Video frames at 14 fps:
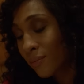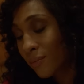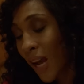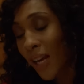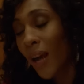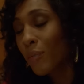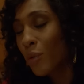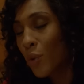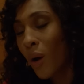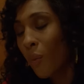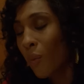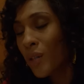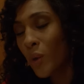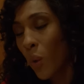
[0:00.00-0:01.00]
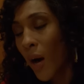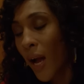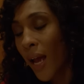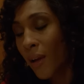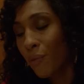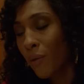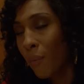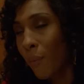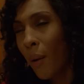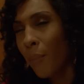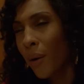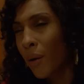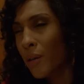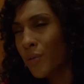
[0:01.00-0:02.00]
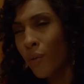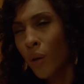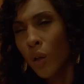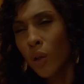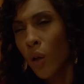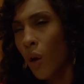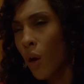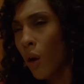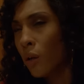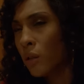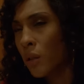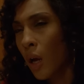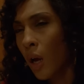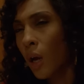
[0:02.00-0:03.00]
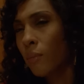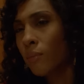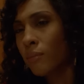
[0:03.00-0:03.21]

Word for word: I kept who I was quiet from my parents for a long time.